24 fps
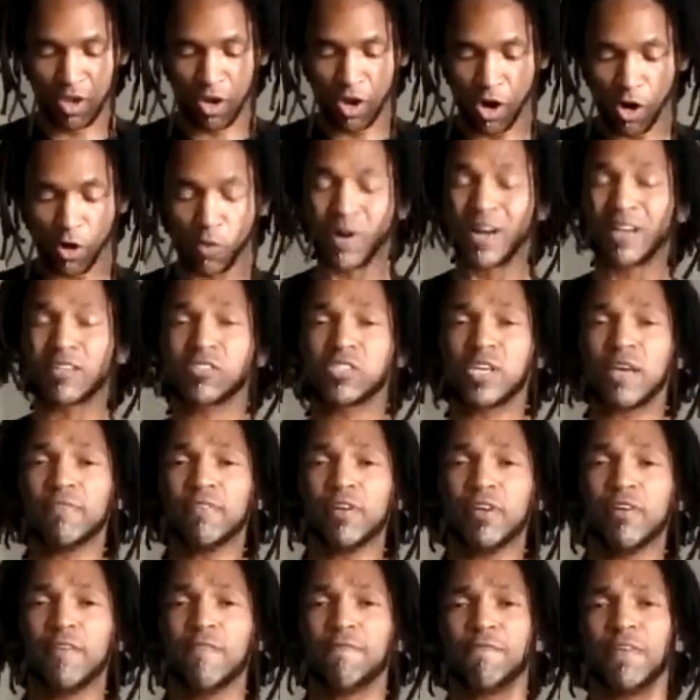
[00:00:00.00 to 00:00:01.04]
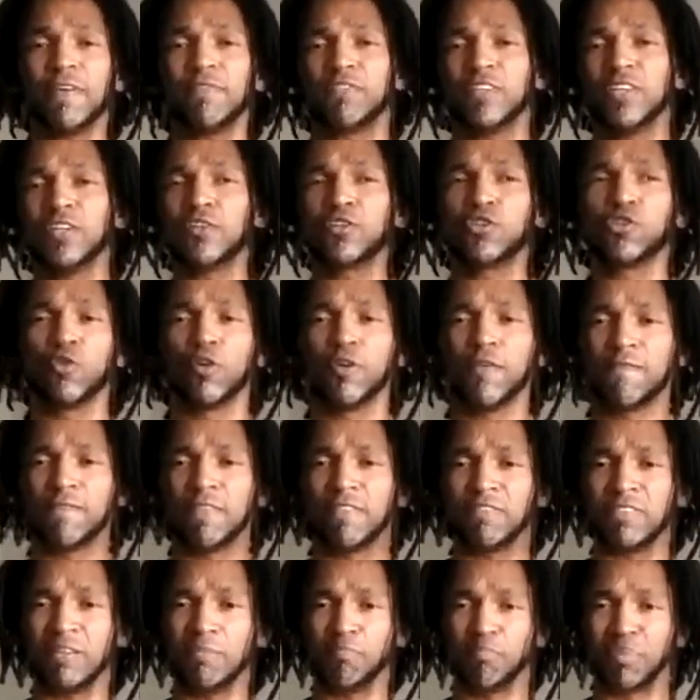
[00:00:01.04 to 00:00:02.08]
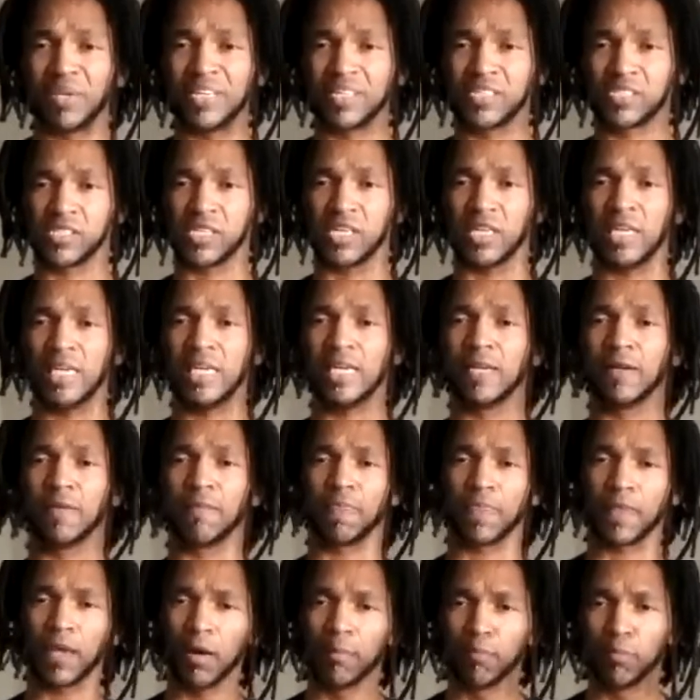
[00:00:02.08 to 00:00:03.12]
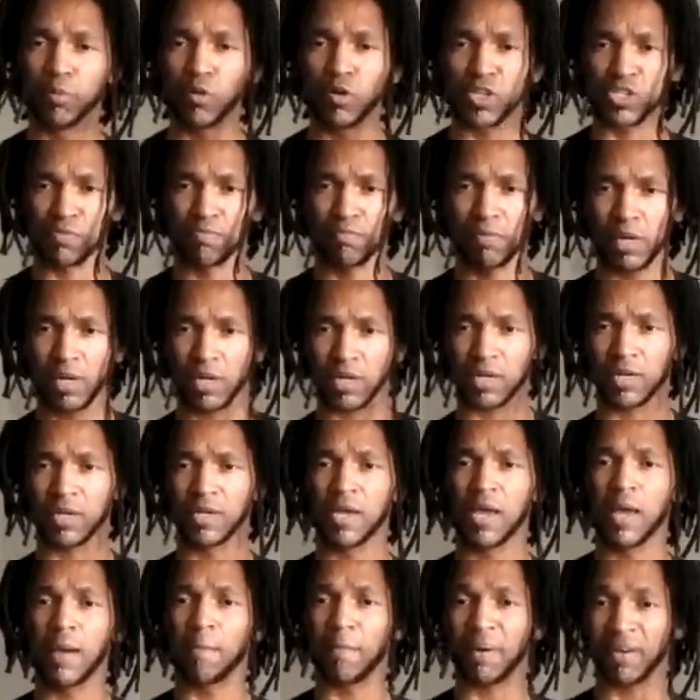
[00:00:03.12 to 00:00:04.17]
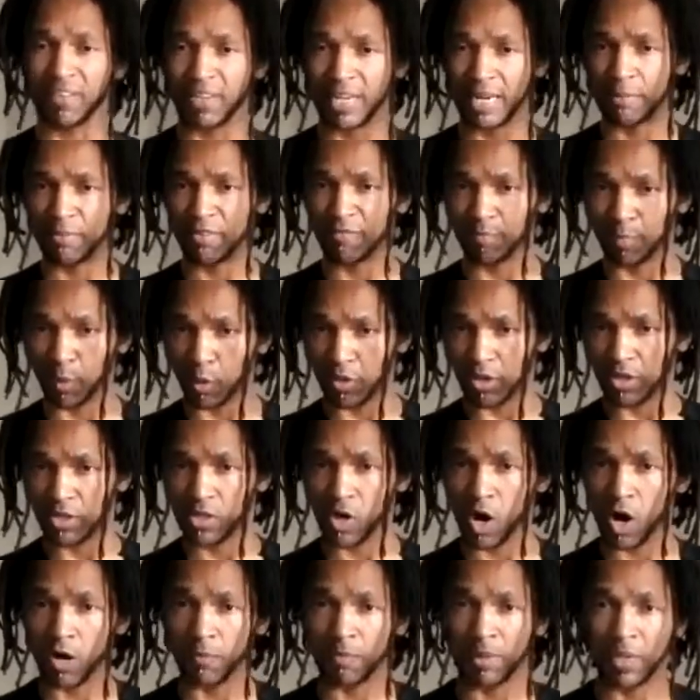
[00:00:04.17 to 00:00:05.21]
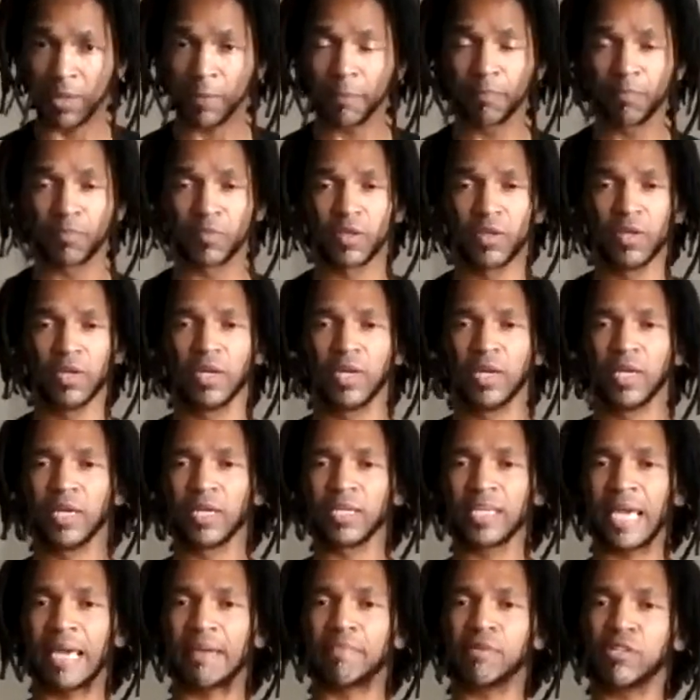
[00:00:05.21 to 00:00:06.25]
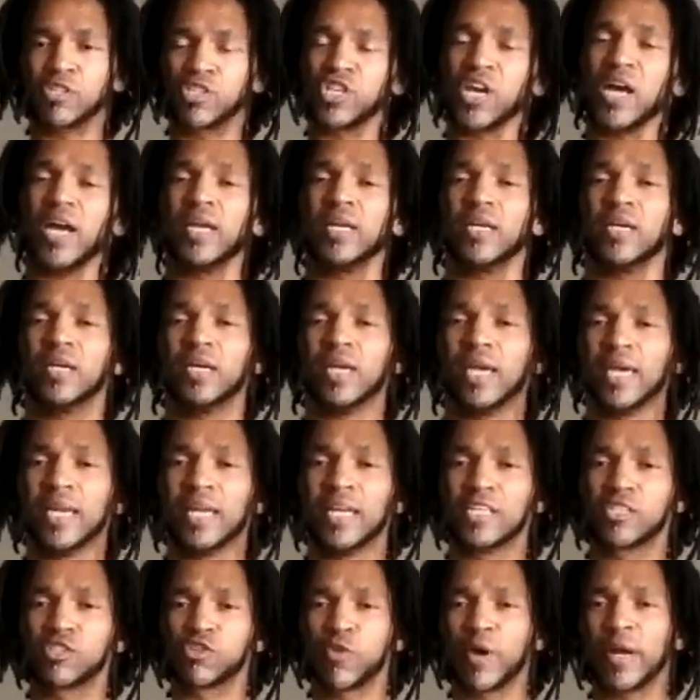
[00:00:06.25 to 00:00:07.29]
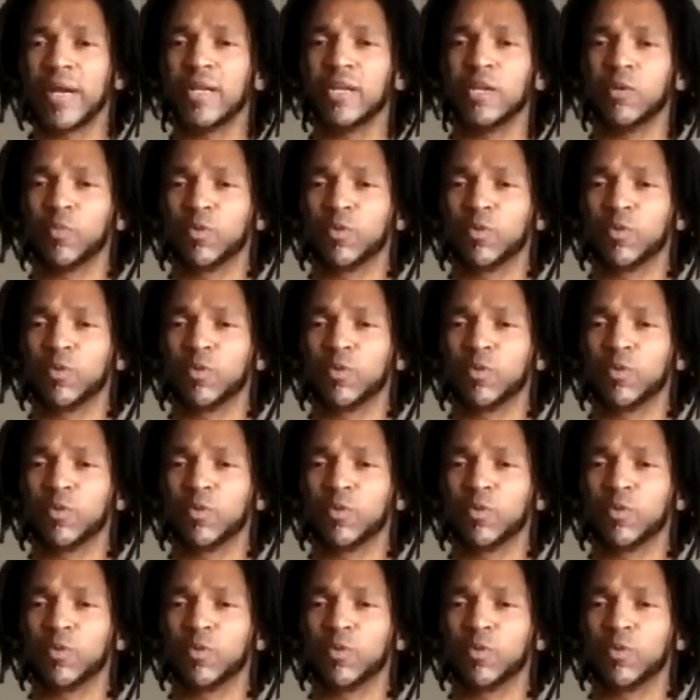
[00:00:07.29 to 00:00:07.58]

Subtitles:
Around 750 to 250 BC, a Buddhist monk by the name of Bodhidharma came to China and is credited